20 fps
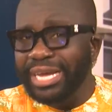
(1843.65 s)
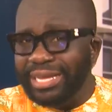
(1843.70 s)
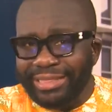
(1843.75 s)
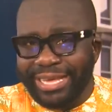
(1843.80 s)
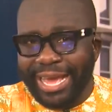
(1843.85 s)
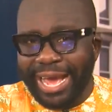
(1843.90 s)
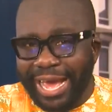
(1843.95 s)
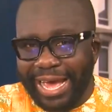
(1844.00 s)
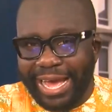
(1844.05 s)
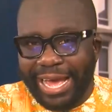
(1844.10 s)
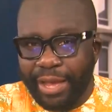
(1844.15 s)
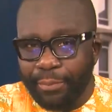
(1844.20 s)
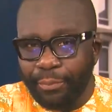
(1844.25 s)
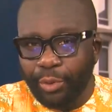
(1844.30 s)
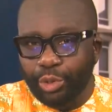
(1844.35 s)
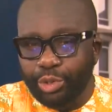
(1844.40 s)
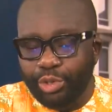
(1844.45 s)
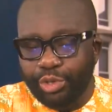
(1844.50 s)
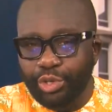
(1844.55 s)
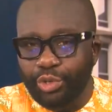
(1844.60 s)
they are
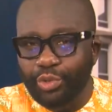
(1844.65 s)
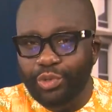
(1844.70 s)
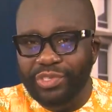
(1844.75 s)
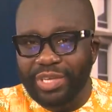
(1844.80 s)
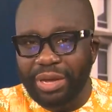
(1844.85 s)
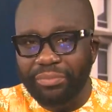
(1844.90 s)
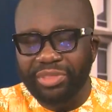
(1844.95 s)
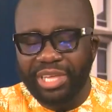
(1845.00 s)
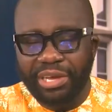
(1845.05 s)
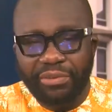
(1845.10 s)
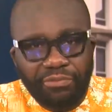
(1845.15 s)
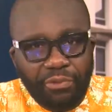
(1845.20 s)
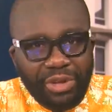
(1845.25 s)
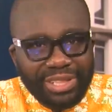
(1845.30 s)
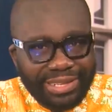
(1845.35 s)
able to do something for